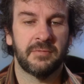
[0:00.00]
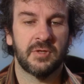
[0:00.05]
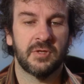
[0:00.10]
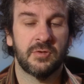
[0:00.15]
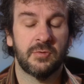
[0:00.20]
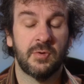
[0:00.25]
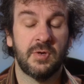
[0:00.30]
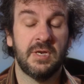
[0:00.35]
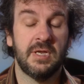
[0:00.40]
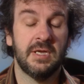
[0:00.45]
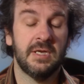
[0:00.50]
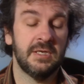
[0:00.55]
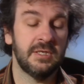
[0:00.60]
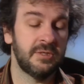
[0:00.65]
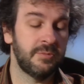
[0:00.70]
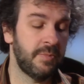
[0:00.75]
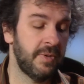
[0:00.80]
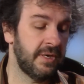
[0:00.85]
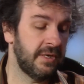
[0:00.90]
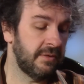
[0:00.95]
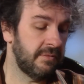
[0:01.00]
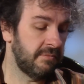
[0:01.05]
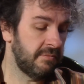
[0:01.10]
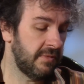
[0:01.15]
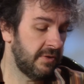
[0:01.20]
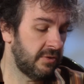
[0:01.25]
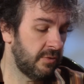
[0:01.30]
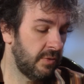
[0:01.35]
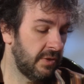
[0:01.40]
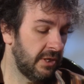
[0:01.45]
3 years spent
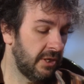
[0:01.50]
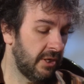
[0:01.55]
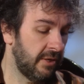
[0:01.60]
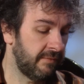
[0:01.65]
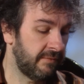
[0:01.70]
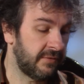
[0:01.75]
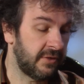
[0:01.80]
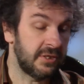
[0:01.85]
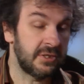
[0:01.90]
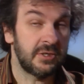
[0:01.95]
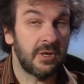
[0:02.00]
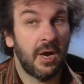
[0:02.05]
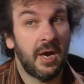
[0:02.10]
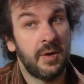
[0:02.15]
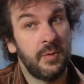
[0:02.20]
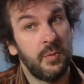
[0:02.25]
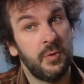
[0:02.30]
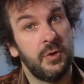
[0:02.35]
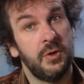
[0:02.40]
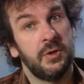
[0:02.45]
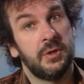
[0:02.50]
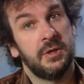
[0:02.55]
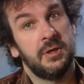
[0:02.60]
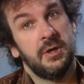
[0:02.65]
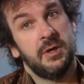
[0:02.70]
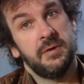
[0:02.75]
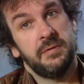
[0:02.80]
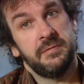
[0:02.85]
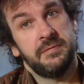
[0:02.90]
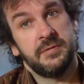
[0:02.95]
doing a lot of design work, a
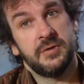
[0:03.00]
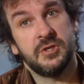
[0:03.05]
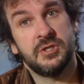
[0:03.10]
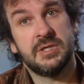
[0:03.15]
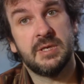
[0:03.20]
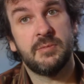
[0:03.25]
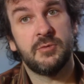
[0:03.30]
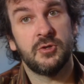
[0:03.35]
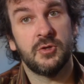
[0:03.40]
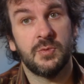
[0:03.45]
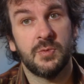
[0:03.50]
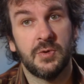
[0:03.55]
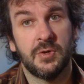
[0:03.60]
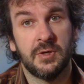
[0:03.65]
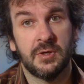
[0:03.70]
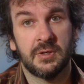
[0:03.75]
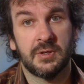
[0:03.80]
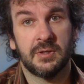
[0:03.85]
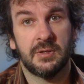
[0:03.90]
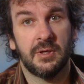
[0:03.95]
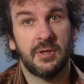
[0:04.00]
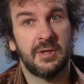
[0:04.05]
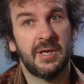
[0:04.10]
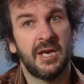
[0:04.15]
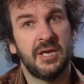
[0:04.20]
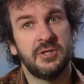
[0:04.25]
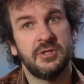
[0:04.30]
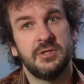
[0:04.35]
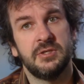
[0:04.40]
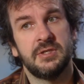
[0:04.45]
lot of conceptual work,
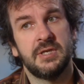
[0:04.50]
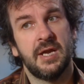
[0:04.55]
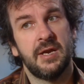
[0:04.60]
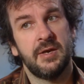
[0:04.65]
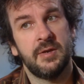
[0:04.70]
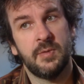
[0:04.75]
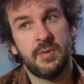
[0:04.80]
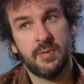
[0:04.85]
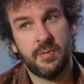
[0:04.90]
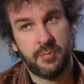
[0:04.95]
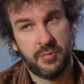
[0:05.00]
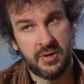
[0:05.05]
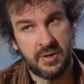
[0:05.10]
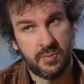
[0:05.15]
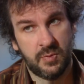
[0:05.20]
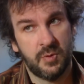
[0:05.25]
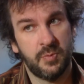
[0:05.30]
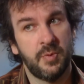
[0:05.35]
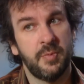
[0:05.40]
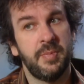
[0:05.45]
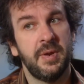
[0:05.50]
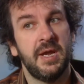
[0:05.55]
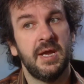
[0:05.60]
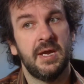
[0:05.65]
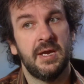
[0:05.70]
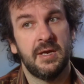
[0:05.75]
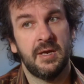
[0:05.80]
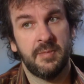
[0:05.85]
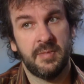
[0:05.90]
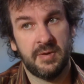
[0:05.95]
location scouting. We were pretty well
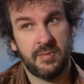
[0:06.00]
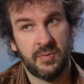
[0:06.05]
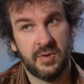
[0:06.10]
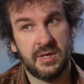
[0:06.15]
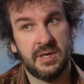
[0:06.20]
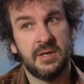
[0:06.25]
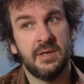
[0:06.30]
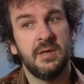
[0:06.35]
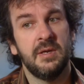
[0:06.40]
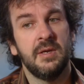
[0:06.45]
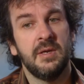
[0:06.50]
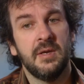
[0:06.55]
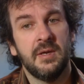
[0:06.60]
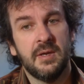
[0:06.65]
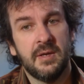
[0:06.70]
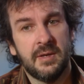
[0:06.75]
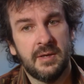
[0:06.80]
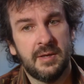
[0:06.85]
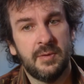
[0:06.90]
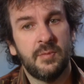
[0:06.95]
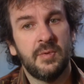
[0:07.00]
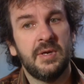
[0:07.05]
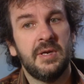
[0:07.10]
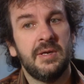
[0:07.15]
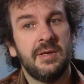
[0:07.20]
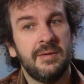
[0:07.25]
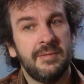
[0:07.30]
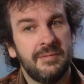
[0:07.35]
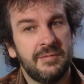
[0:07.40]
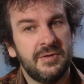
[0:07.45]
prepared. I mean,
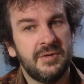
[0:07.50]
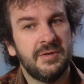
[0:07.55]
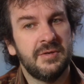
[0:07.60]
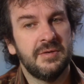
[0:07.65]
even